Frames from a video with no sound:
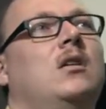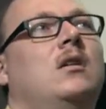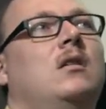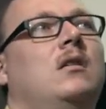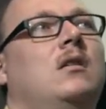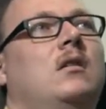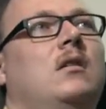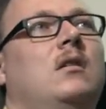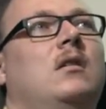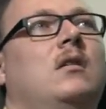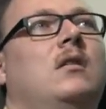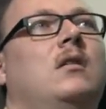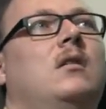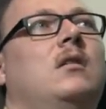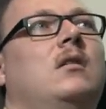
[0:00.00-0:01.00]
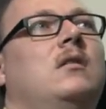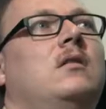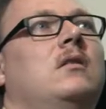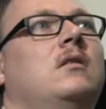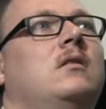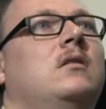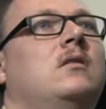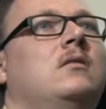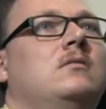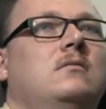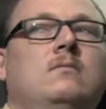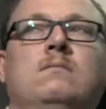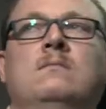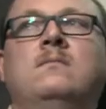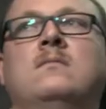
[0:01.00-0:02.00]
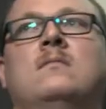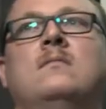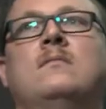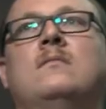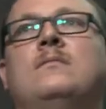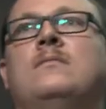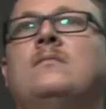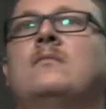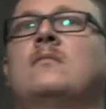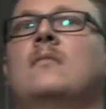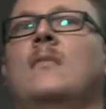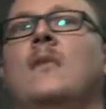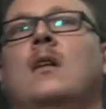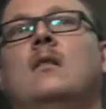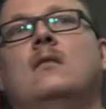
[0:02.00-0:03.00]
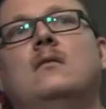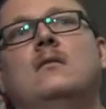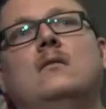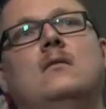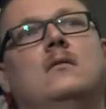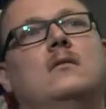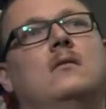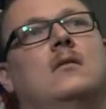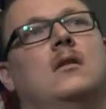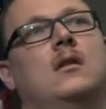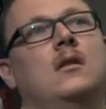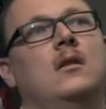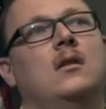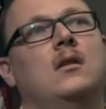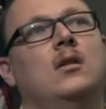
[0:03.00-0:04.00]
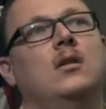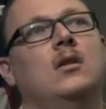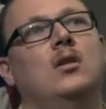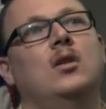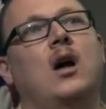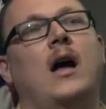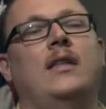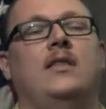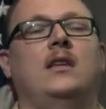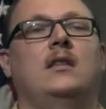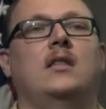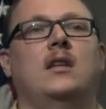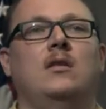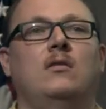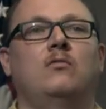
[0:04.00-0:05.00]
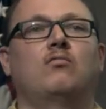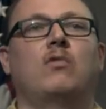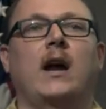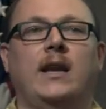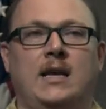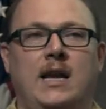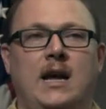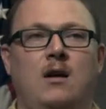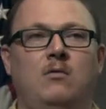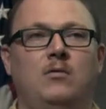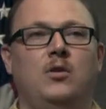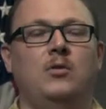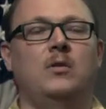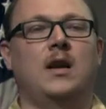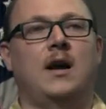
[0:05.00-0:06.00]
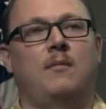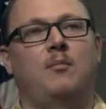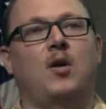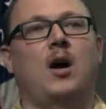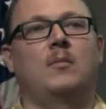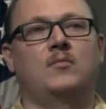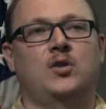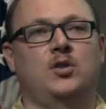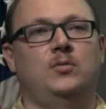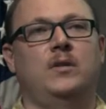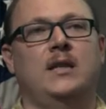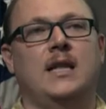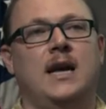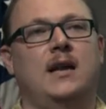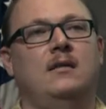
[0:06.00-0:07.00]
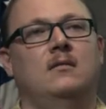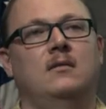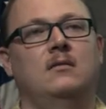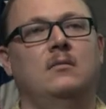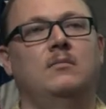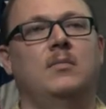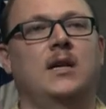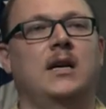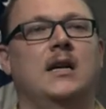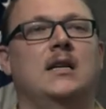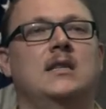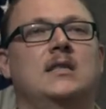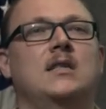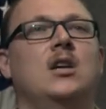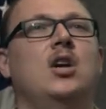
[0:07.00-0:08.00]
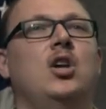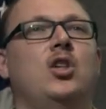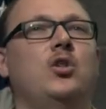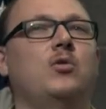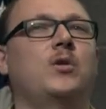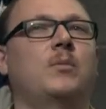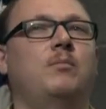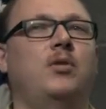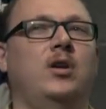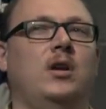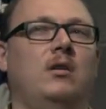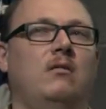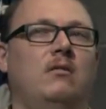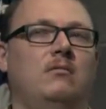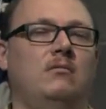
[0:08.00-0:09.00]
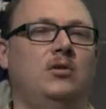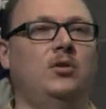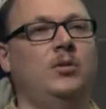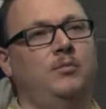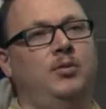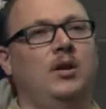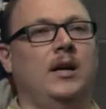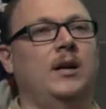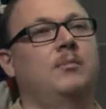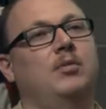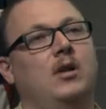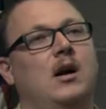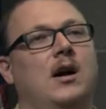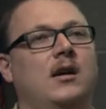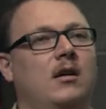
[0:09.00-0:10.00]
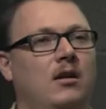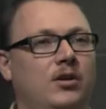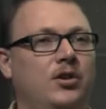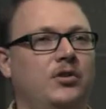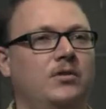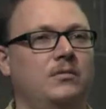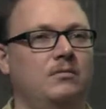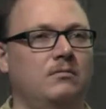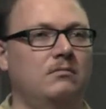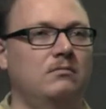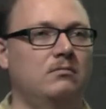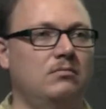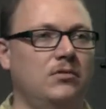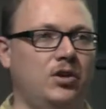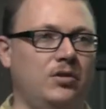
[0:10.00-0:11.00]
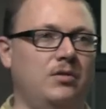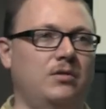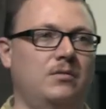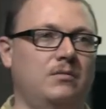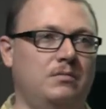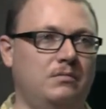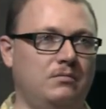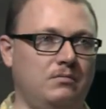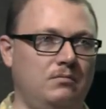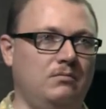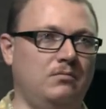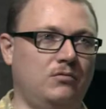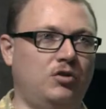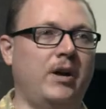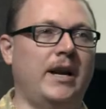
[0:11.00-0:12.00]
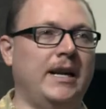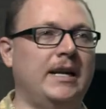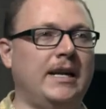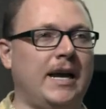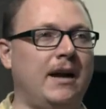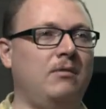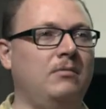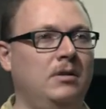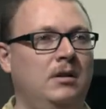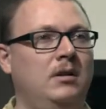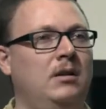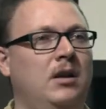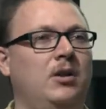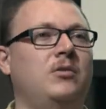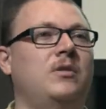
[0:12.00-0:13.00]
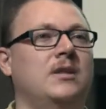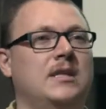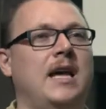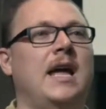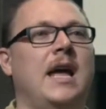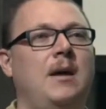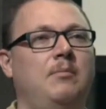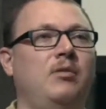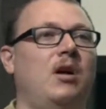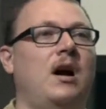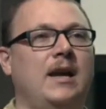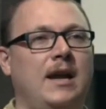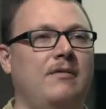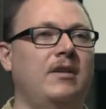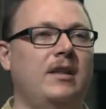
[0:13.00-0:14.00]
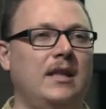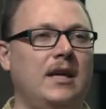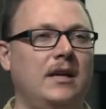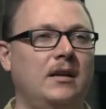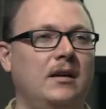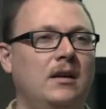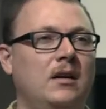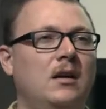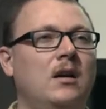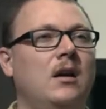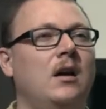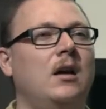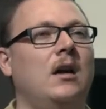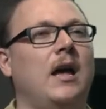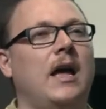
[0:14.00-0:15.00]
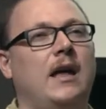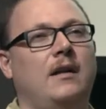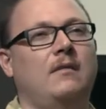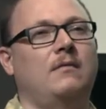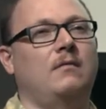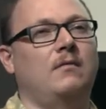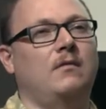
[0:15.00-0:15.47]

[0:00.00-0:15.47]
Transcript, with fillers: SSN or get a tax identification number separate from your SSN? I think that right now you would have problems doing that because you can put a you can put like a block on your your credit account and you can say hey block everything and